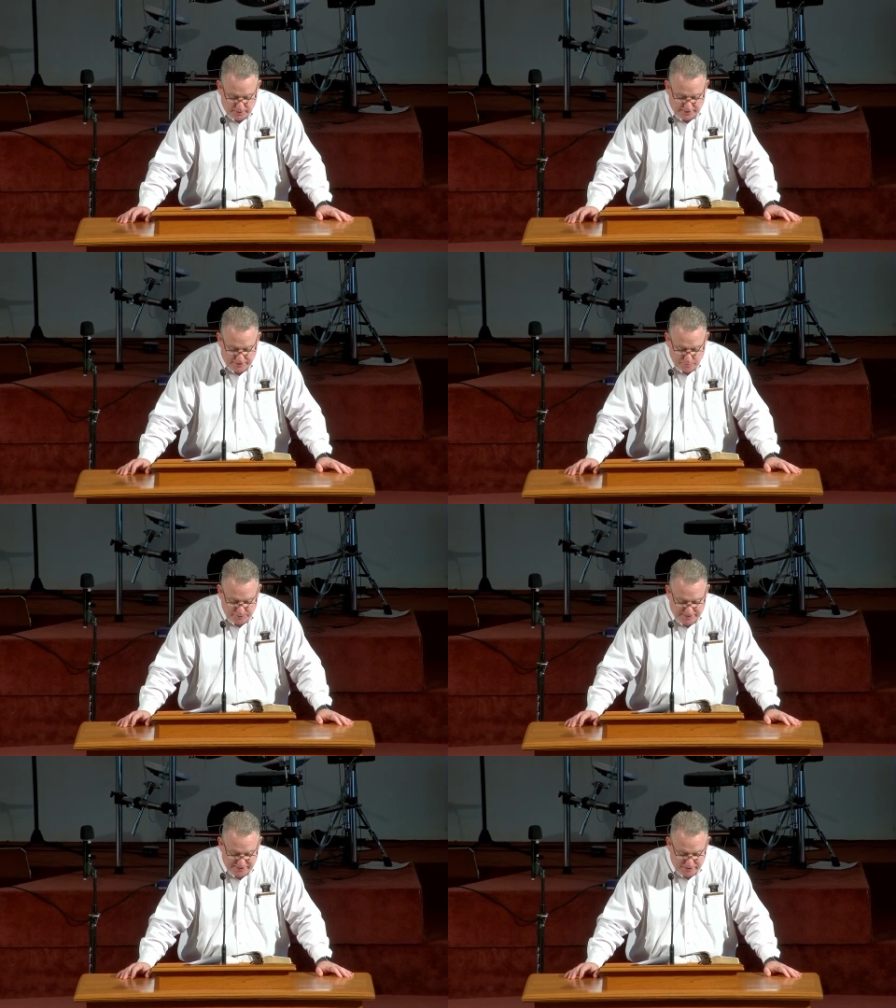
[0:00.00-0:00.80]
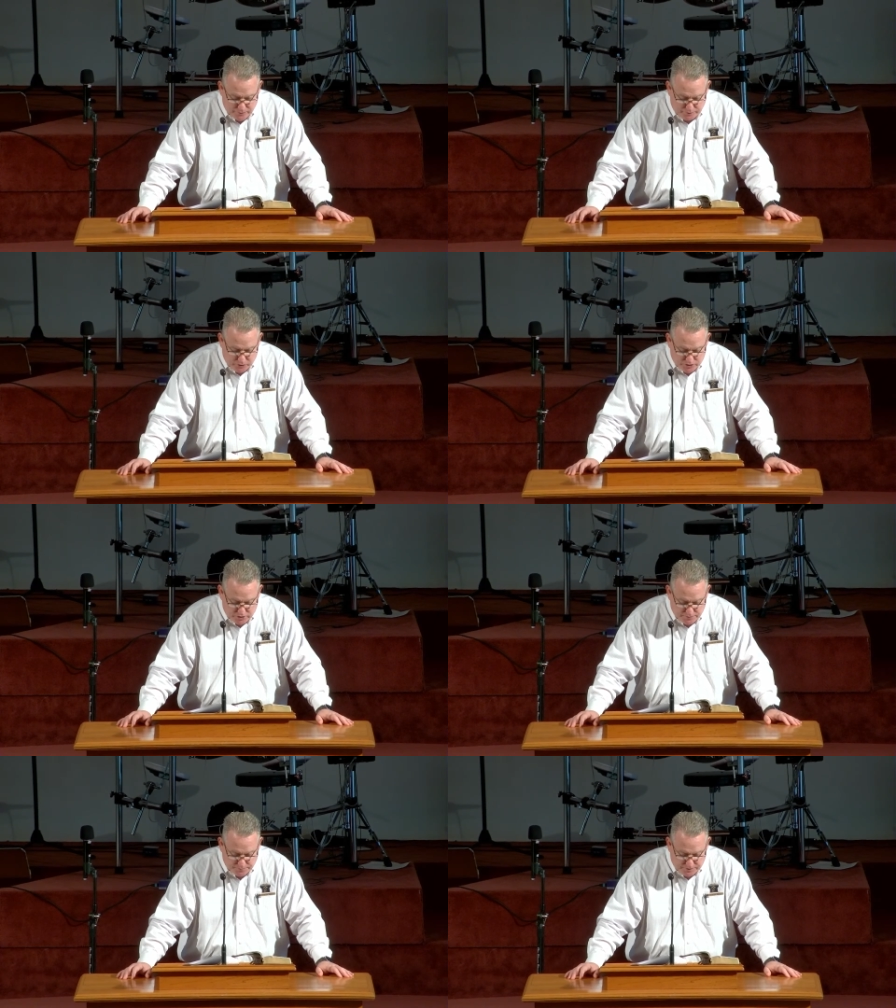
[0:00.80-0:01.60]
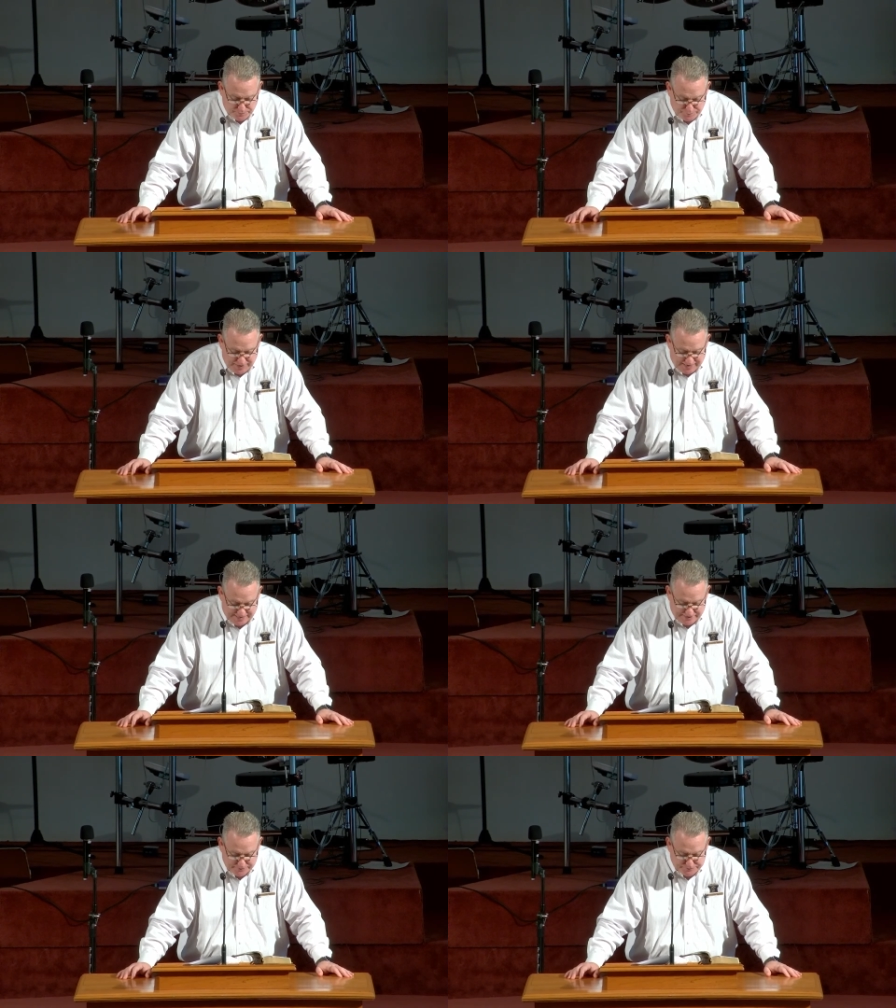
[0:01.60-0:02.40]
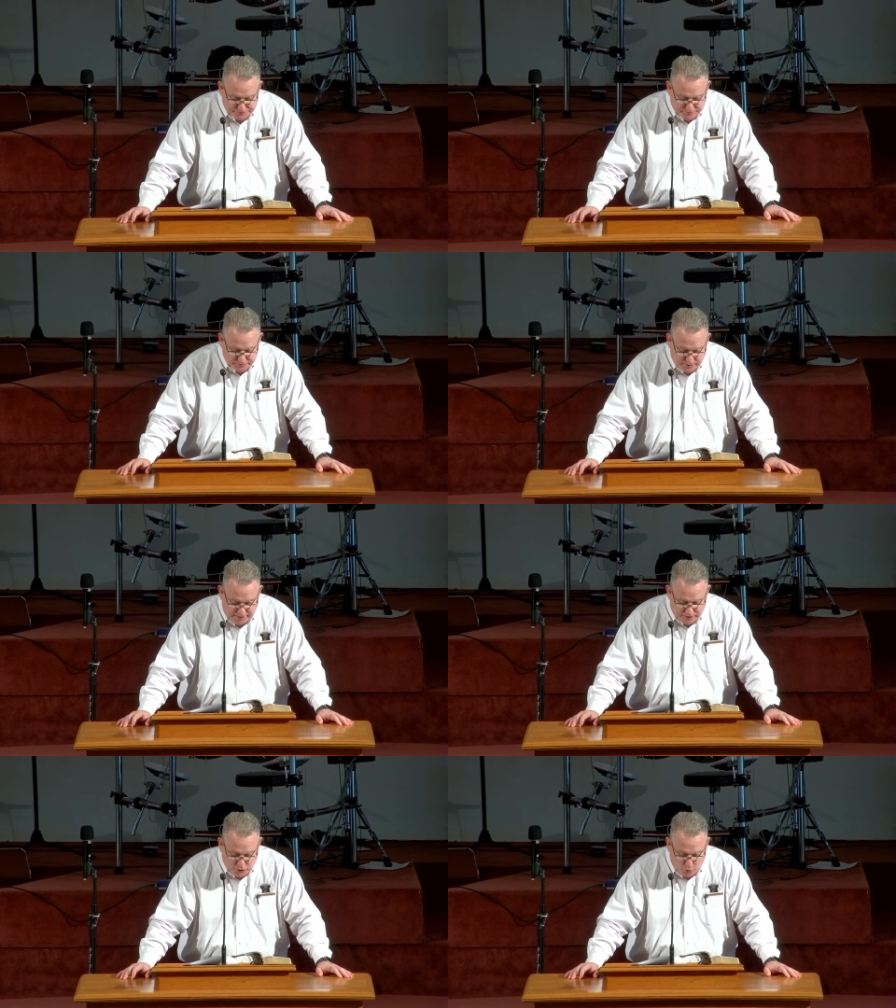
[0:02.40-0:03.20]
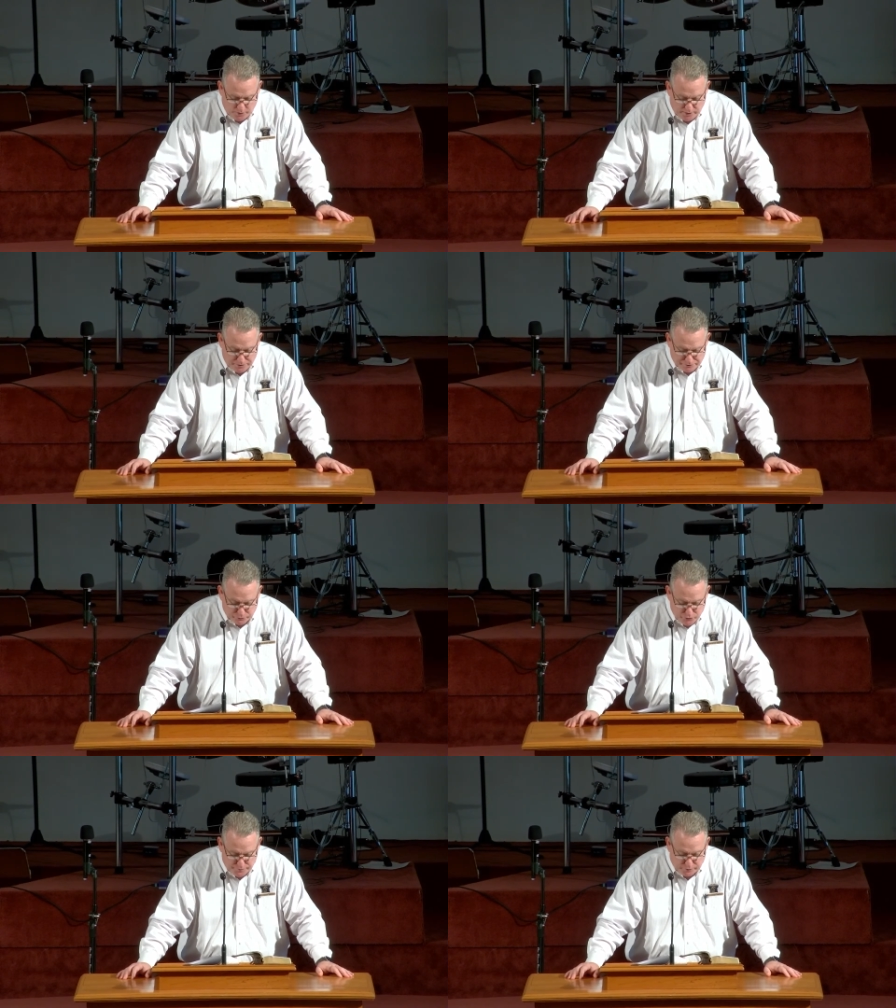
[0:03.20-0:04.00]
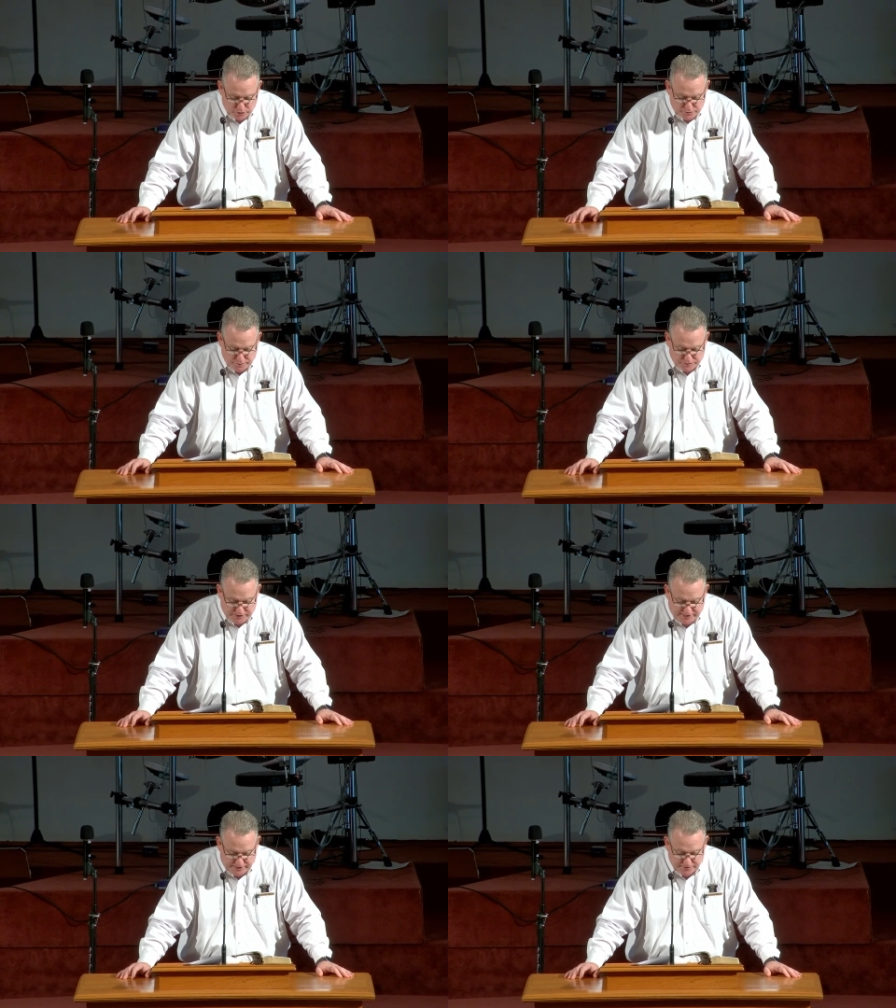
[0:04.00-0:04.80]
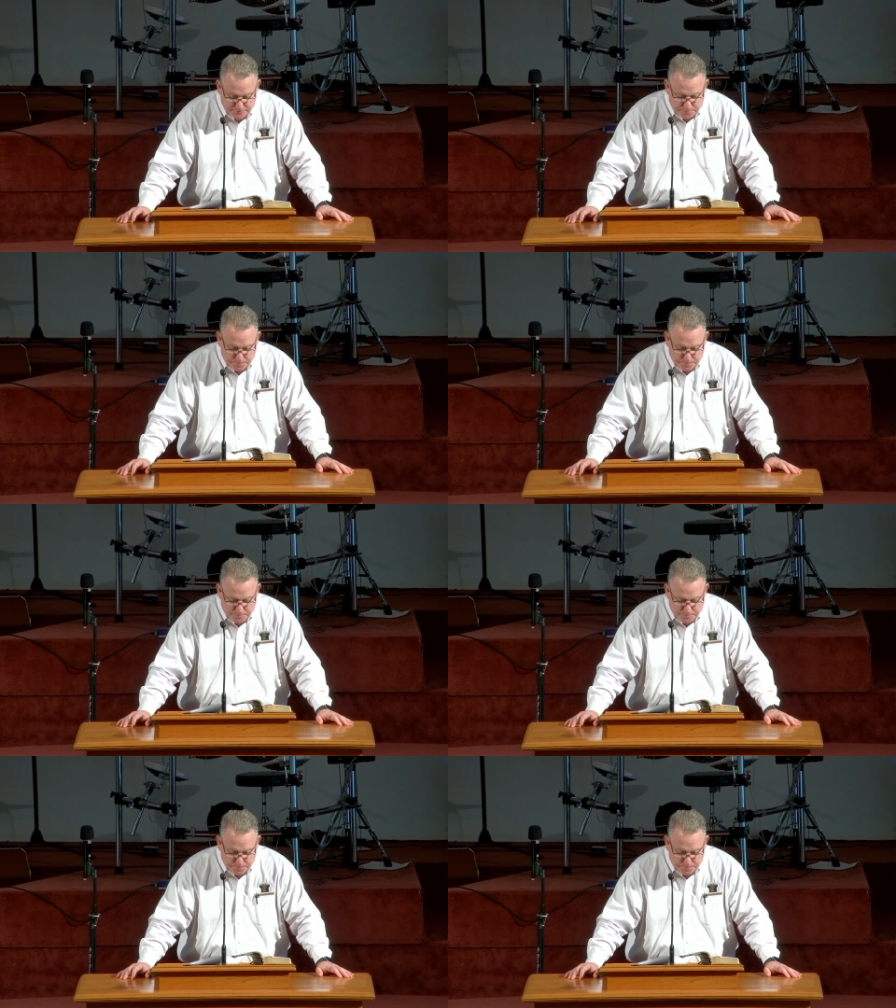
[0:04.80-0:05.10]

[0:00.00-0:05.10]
And then, beginning in verse 5 and going through verse 15,